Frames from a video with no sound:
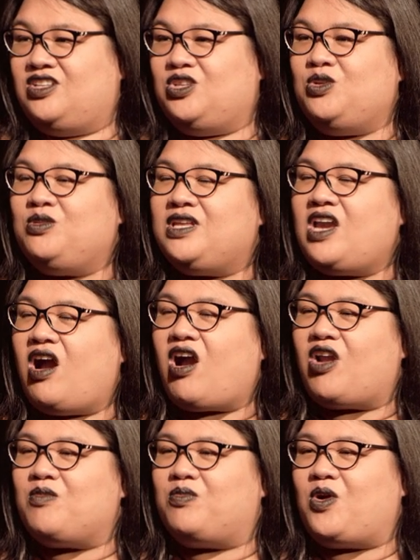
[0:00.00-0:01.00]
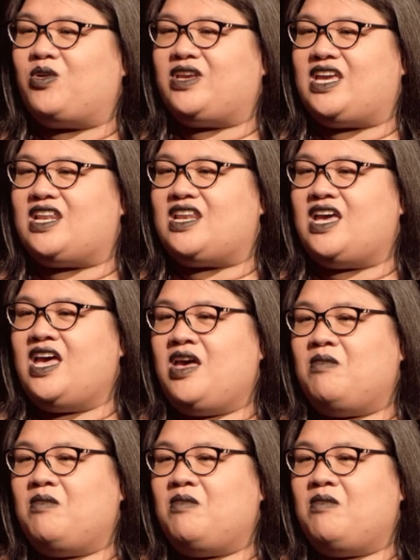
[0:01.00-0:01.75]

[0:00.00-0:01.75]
Newly heartbroken,